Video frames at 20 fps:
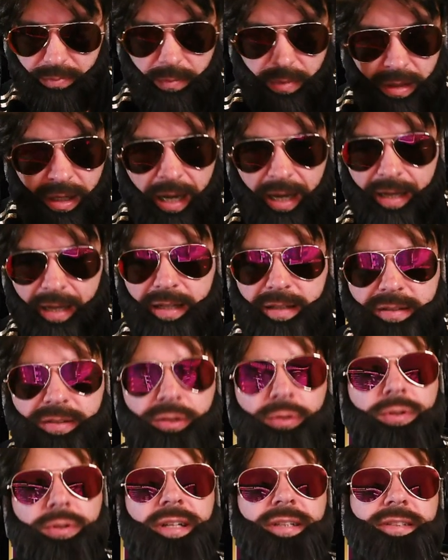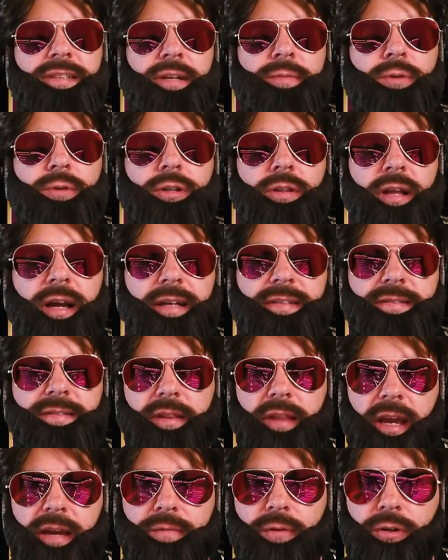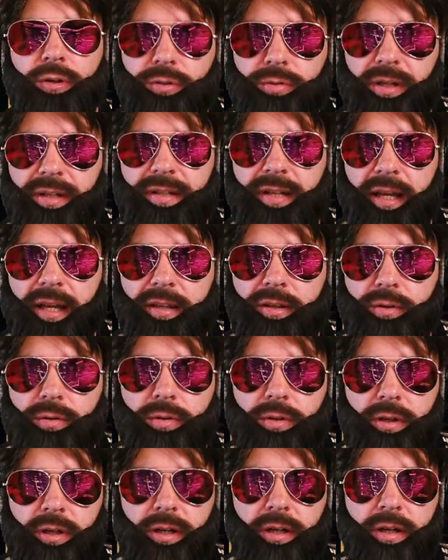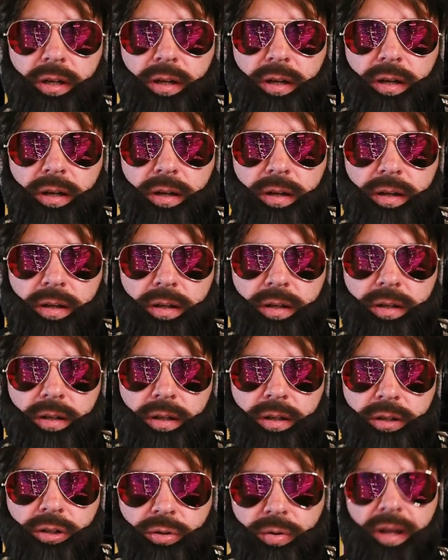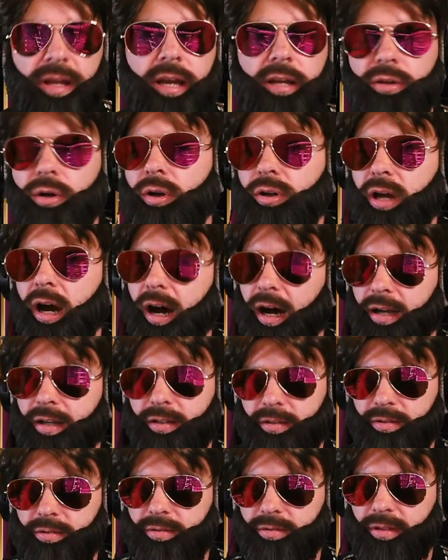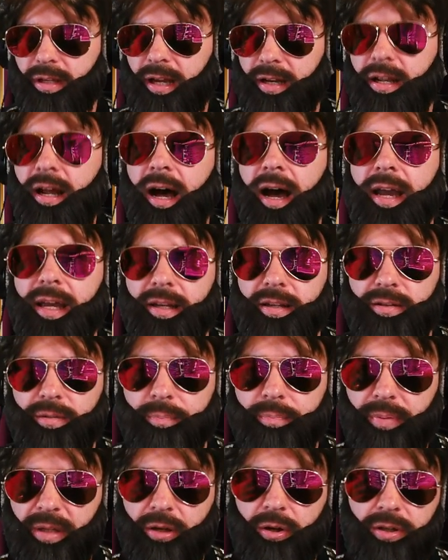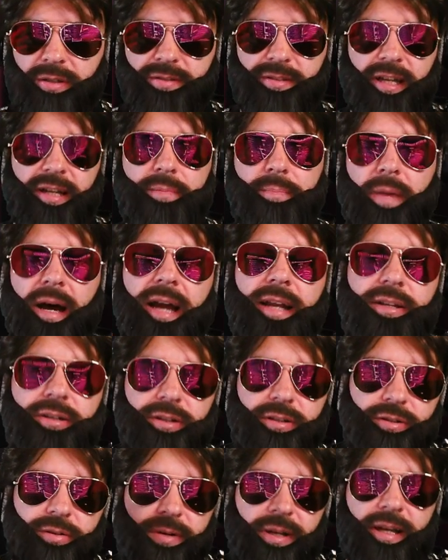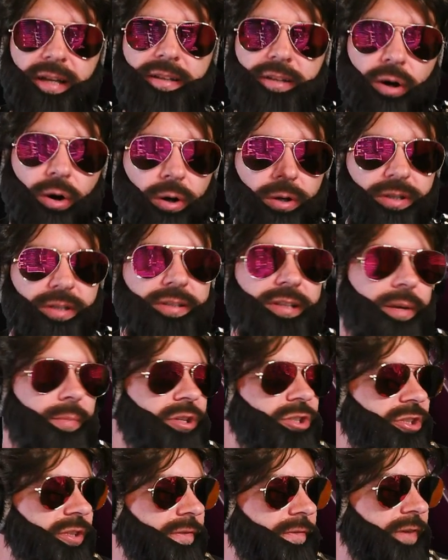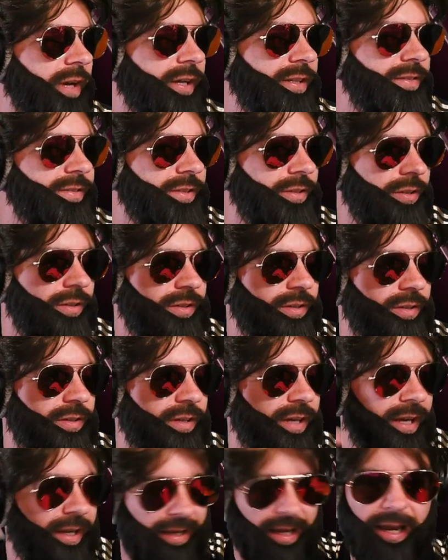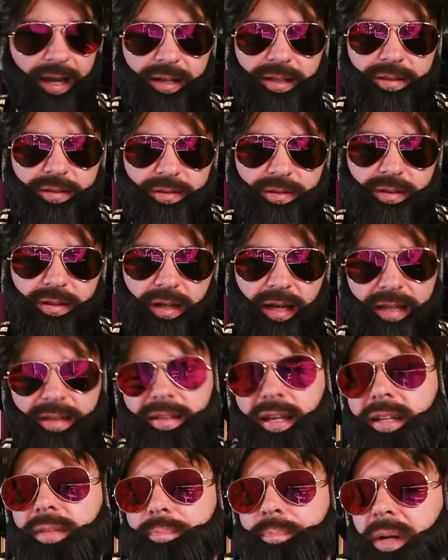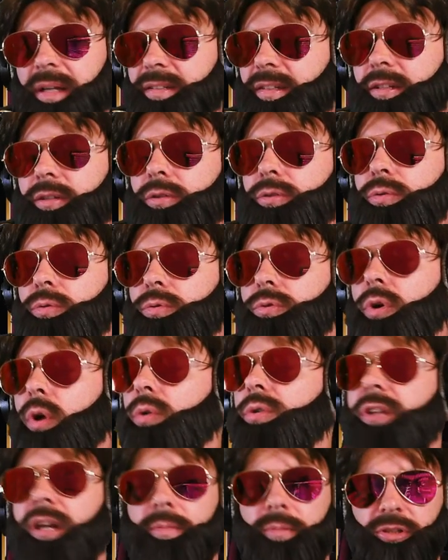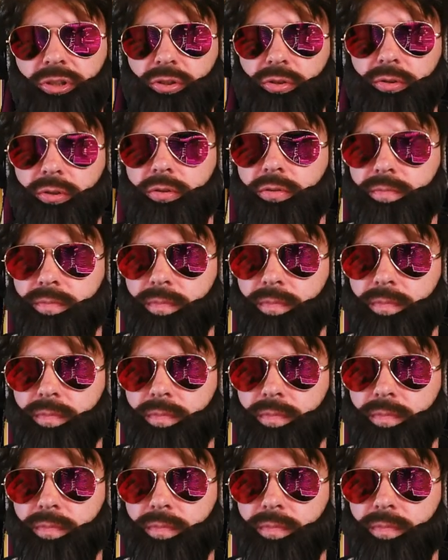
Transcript: and as soon as they want to attack you, trigger your guard and hide, because that might trigger all the damage effects again, and they basically do no damage to you.